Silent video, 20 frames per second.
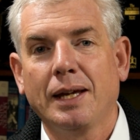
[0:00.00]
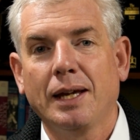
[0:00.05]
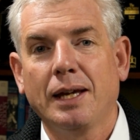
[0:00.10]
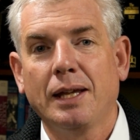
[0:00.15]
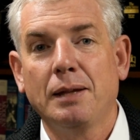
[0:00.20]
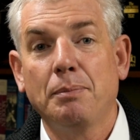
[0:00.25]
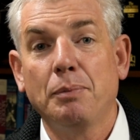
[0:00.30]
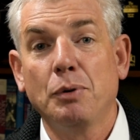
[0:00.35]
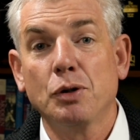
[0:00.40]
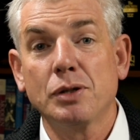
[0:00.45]

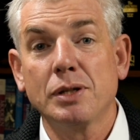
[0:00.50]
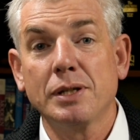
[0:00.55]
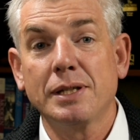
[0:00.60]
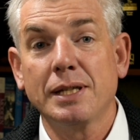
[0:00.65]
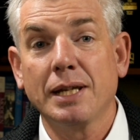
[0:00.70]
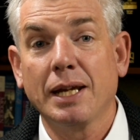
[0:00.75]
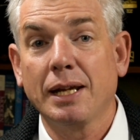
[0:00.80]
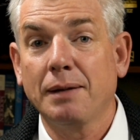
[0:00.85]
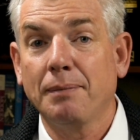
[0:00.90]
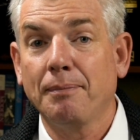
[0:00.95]
And the person
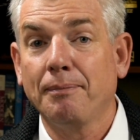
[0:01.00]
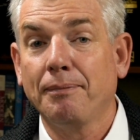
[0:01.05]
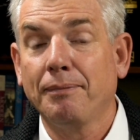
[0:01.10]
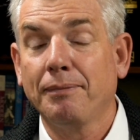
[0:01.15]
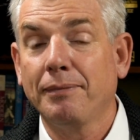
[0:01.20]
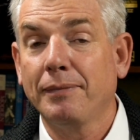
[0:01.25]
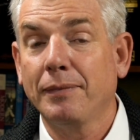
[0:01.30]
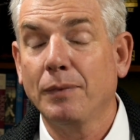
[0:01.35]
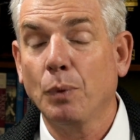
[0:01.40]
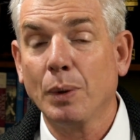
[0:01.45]
said,
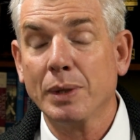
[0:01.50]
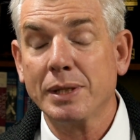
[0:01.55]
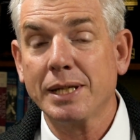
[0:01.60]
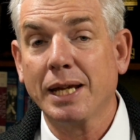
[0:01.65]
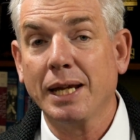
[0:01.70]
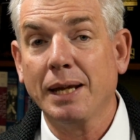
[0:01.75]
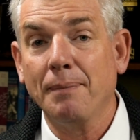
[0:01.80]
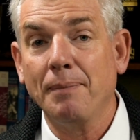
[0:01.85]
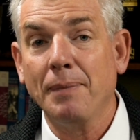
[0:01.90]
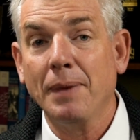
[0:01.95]
once
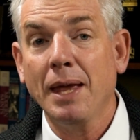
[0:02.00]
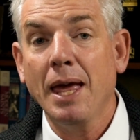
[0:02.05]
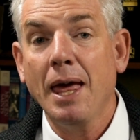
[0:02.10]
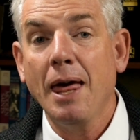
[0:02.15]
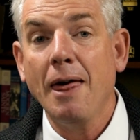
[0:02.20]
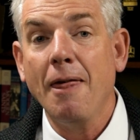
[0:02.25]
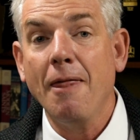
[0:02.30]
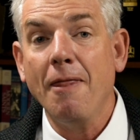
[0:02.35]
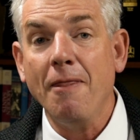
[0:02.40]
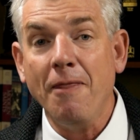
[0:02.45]
again,
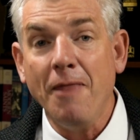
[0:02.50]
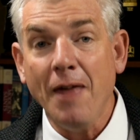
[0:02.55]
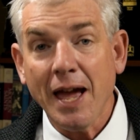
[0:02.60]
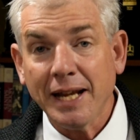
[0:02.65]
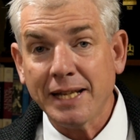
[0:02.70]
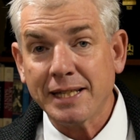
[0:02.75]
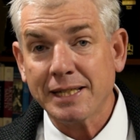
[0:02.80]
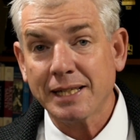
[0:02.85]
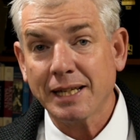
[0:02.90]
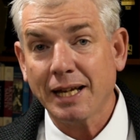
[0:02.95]

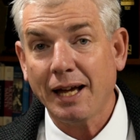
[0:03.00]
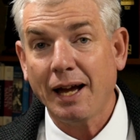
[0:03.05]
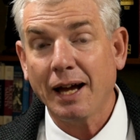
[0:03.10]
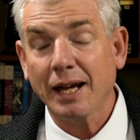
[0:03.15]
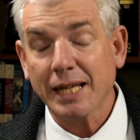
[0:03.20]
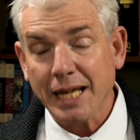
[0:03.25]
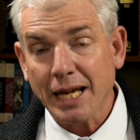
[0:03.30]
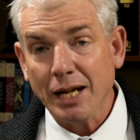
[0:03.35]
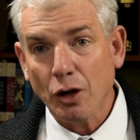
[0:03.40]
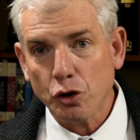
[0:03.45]
that I
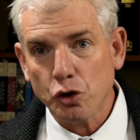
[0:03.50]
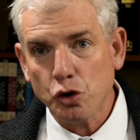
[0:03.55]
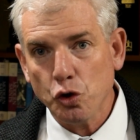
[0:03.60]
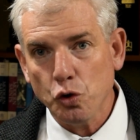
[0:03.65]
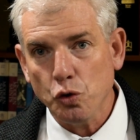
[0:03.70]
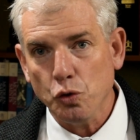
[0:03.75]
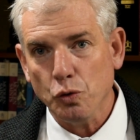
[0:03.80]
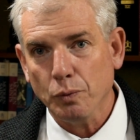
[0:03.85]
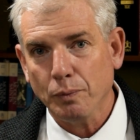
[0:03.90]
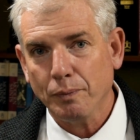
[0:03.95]
cannot
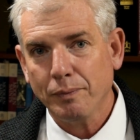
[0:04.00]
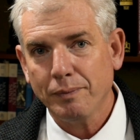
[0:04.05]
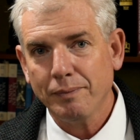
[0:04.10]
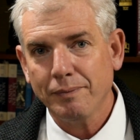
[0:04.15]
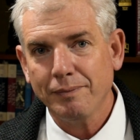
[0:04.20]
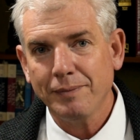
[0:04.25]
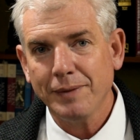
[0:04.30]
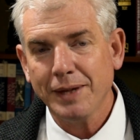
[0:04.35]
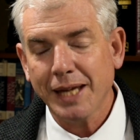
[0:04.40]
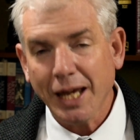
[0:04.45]
do.
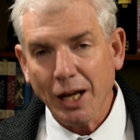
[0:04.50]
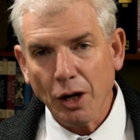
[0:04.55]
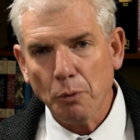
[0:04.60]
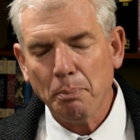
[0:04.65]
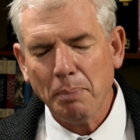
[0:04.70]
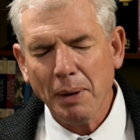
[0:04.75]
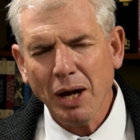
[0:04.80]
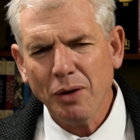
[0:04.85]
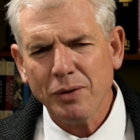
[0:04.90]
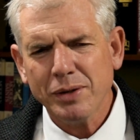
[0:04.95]
Cannot
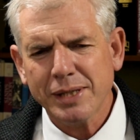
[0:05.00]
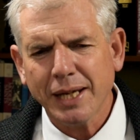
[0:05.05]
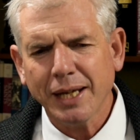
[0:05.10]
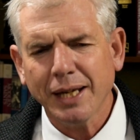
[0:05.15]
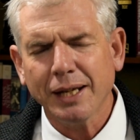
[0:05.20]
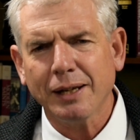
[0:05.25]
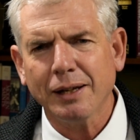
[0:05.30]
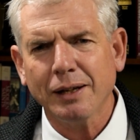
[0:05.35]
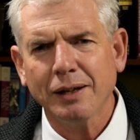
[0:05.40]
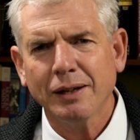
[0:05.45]
bow his
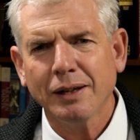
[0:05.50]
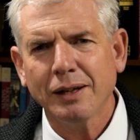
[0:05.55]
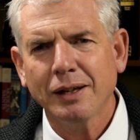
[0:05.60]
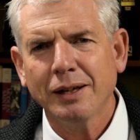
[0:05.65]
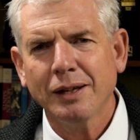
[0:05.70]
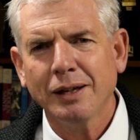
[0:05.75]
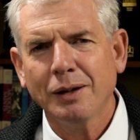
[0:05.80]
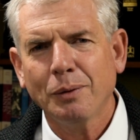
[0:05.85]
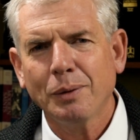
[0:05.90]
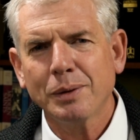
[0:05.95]
head.
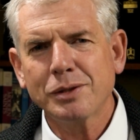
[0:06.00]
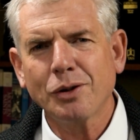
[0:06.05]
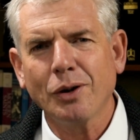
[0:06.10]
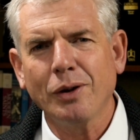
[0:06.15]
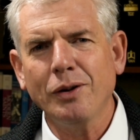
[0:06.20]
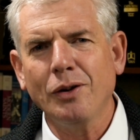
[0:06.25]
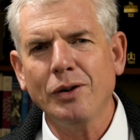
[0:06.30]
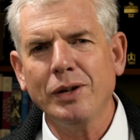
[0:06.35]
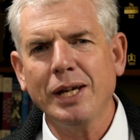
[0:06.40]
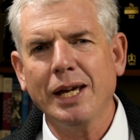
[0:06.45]
What's
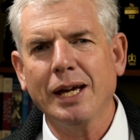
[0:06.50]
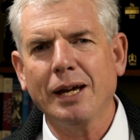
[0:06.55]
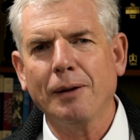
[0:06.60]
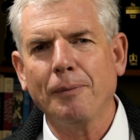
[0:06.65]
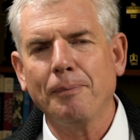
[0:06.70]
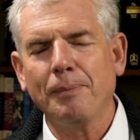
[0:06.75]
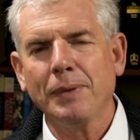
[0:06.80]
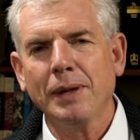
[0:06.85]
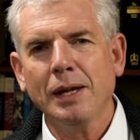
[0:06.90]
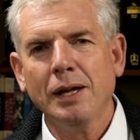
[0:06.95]
going on here?
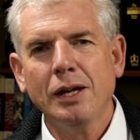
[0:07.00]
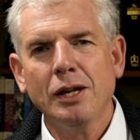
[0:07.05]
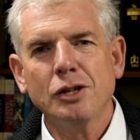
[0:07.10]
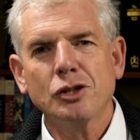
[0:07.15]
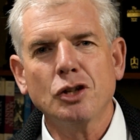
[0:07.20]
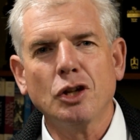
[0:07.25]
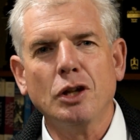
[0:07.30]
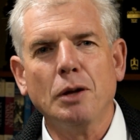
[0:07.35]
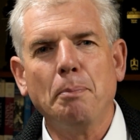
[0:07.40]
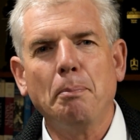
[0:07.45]

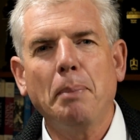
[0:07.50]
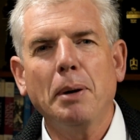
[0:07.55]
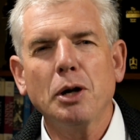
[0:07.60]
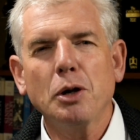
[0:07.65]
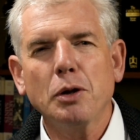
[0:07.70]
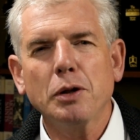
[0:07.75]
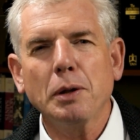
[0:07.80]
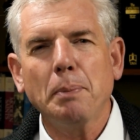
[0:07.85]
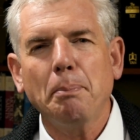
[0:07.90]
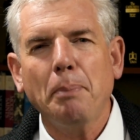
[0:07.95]
So
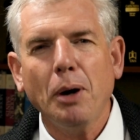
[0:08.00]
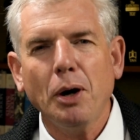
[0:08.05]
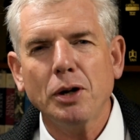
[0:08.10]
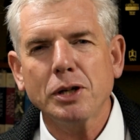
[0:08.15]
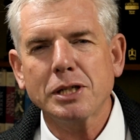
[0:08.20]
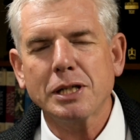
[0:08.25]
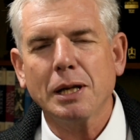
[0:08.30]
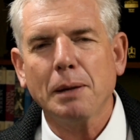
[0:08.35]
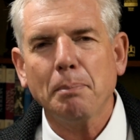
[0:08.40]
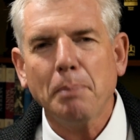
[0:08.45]
the
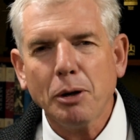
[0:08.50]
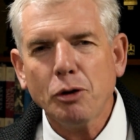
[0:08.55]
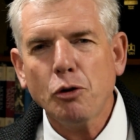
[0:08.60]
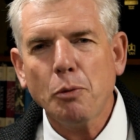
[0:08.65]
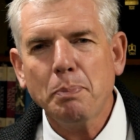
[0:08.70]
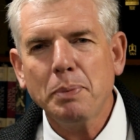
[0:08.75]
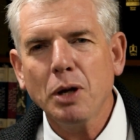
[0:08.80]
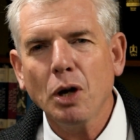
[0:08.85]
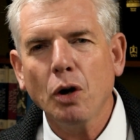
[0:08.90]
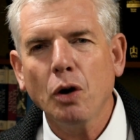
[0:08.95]
pastor, Padre
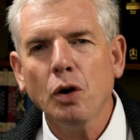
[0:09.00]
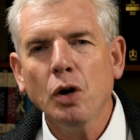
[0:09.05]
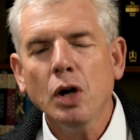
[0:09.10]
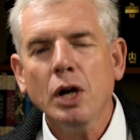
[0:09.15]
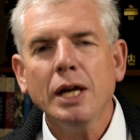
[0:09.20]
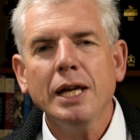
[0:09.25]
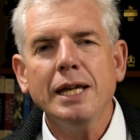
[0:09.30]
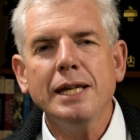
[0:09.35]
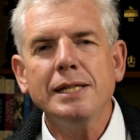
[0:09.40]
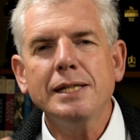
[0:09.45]
Pio,
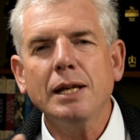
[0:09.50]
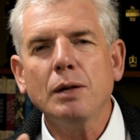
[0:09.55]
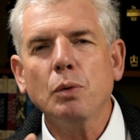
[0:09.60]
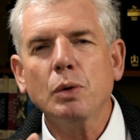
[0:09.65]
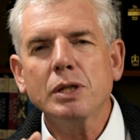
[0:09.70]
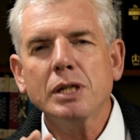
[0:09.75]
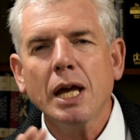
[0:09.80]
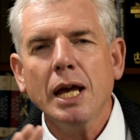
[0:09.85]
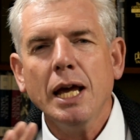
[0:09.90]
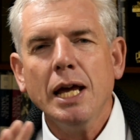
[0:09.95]
he said,
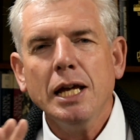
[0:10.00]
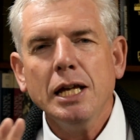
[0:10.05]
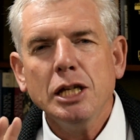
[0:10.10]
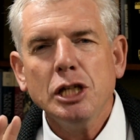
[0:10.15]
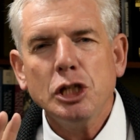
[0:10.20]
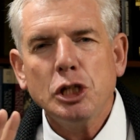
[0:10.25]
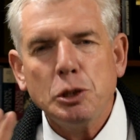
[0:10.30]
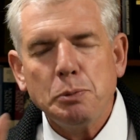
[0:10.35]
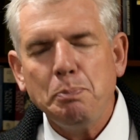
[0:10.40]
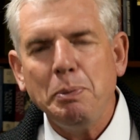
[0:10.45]
was
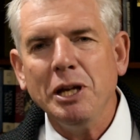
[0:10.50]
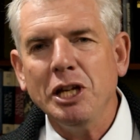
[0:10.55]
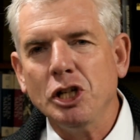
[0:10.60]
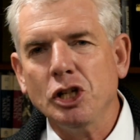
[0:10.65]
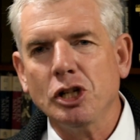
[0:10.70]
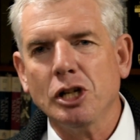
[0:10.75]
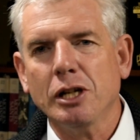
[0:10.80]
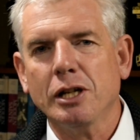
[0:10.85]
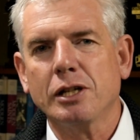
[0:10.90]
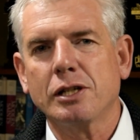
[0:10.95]

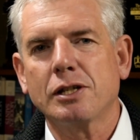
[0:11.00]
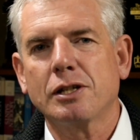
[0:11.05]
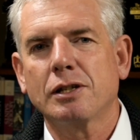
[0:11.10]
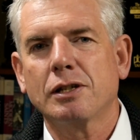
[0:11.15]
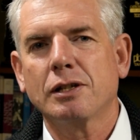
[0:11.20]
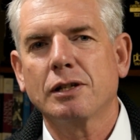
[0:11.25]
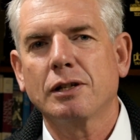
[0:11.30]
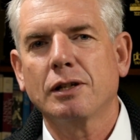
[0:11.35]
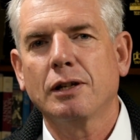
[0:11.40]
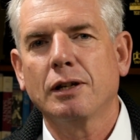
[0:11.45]

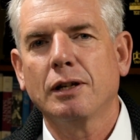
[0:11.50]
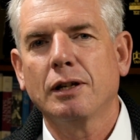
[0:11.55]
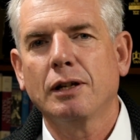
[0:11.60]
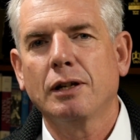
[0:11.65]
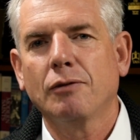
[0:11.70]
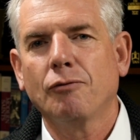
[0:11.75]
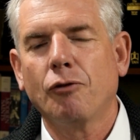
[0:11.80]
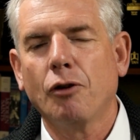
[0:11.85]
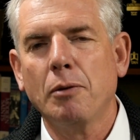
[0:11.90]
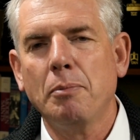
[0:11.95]
speechless
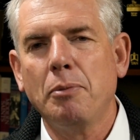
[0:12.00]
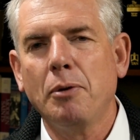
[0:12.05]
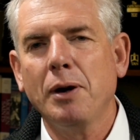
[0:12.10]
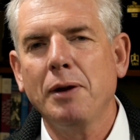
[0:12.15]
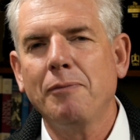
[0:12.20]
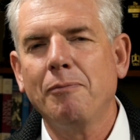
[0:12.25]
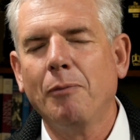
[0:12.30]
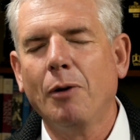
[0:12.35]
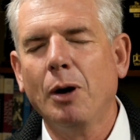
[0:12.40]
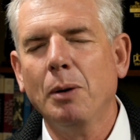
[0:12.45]
for a
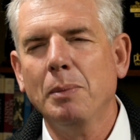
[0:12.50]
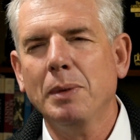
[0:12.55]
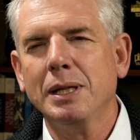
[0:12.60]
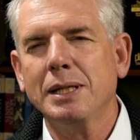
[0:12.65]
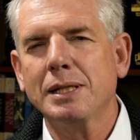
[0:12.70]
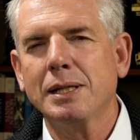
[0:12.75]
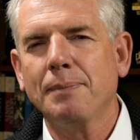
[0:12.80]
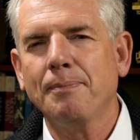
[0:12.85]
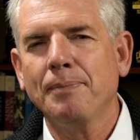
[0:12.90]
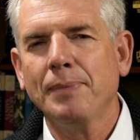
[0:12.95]
brief
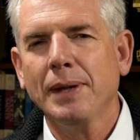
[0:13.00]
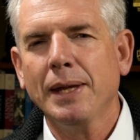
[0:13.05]
moment.